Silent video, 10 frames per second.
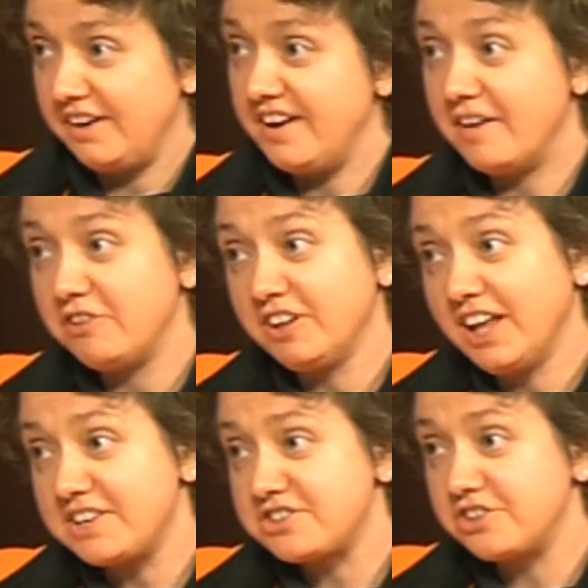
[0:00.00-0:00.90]

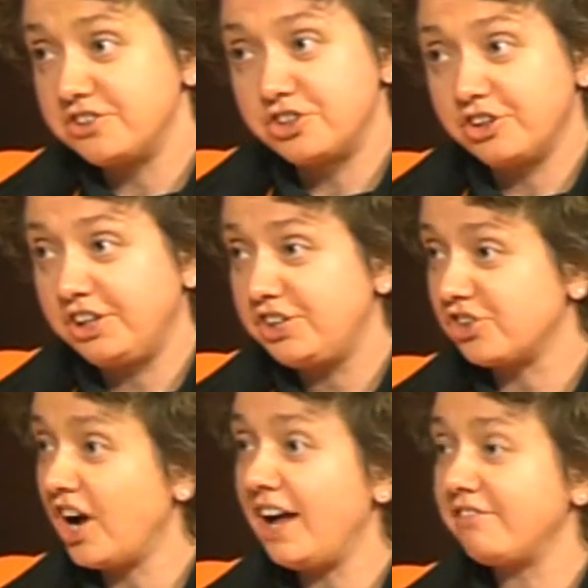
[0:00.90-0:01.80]
Nevertheless, the Turkey
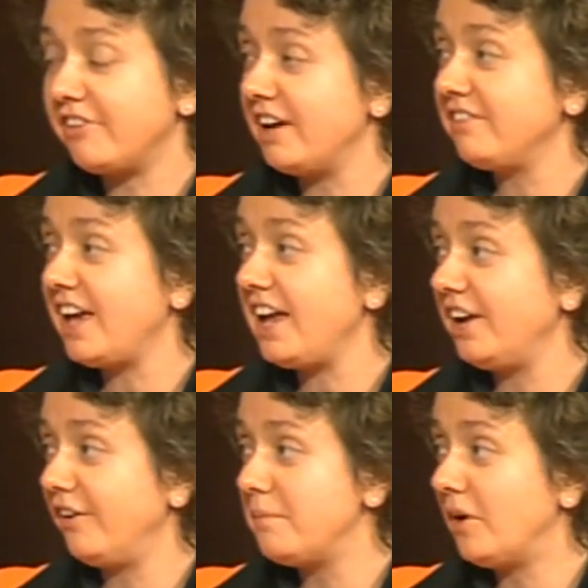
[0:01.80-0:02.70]
Trot 5K
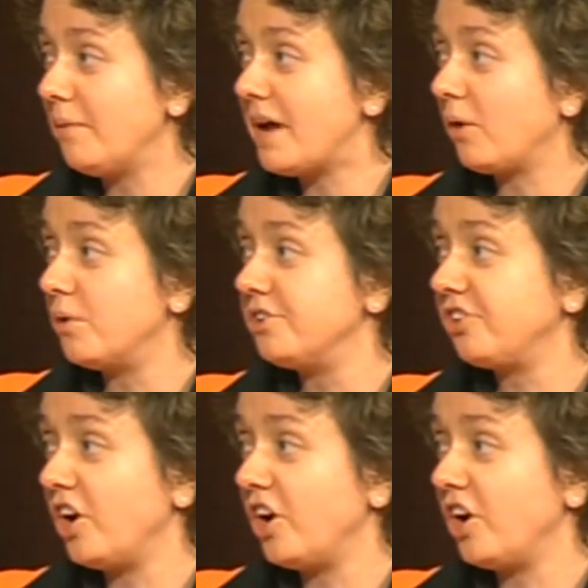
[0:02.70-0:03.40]
here in Merrimack was